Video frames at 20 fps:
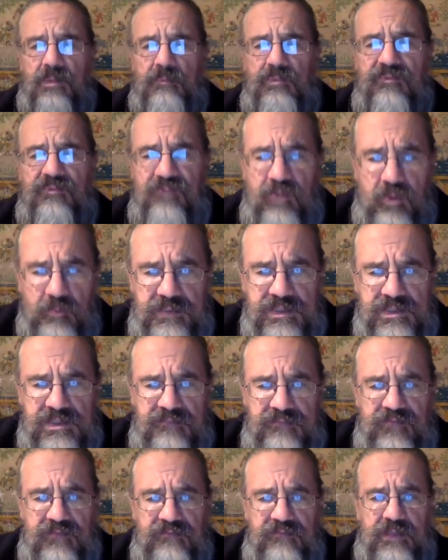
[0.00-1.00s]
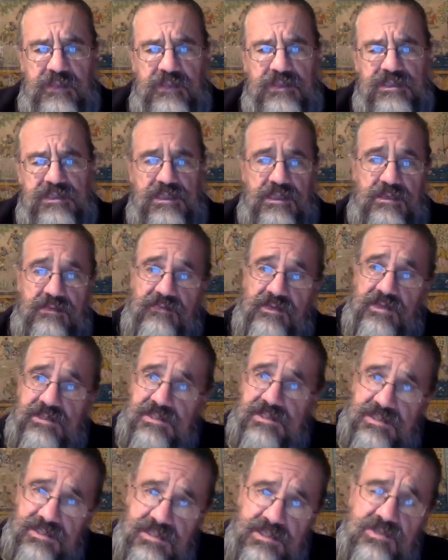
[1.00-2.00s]
Performance of the Vedic
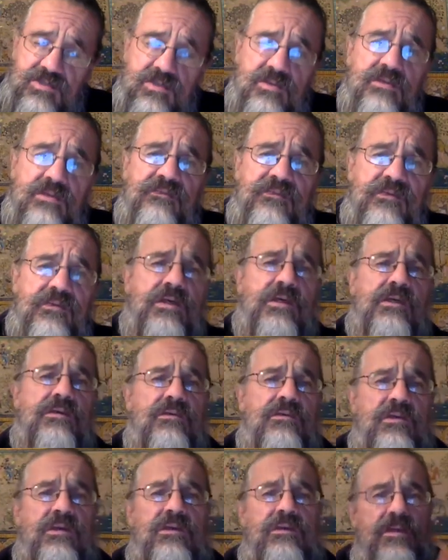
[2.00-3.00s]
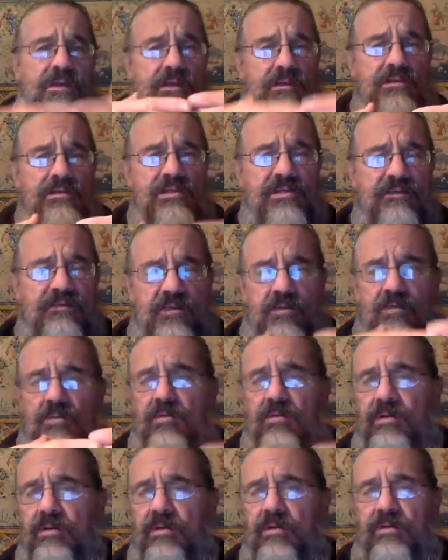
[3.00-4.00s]
sacrifice is central, and for that you need then a civic
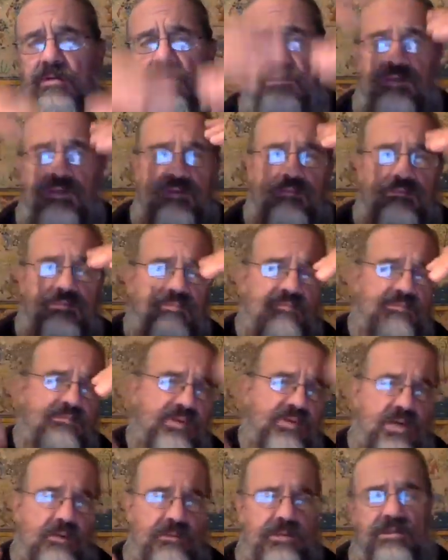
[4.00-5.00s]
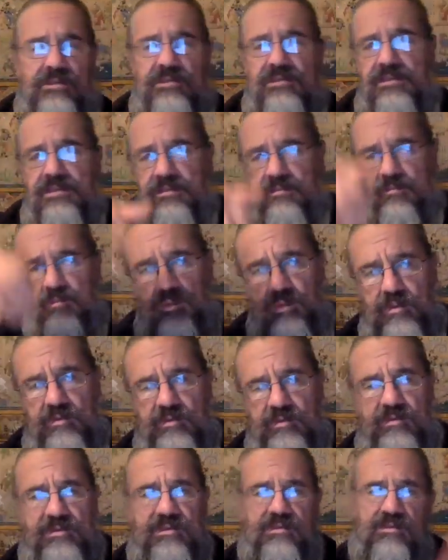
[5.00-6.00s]
order, you need brahmanas and
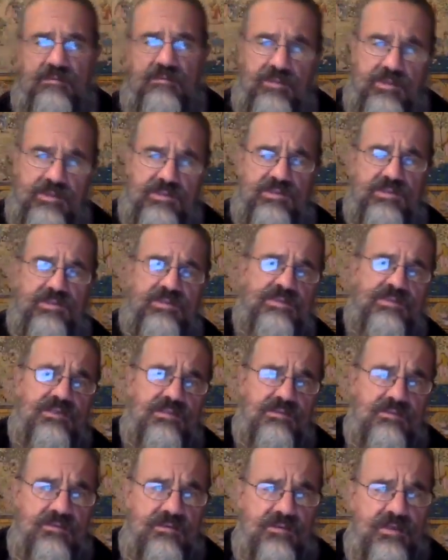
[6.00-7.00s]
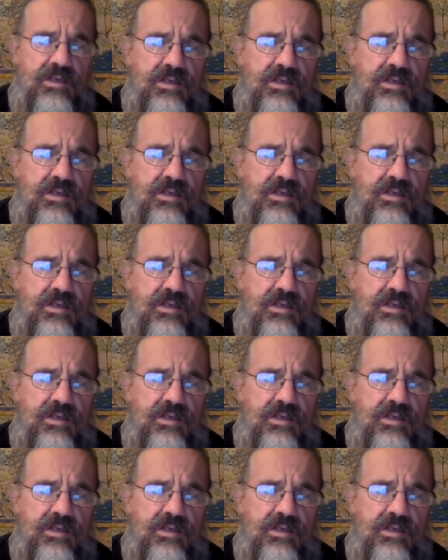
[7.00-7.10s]
warriors and merchants and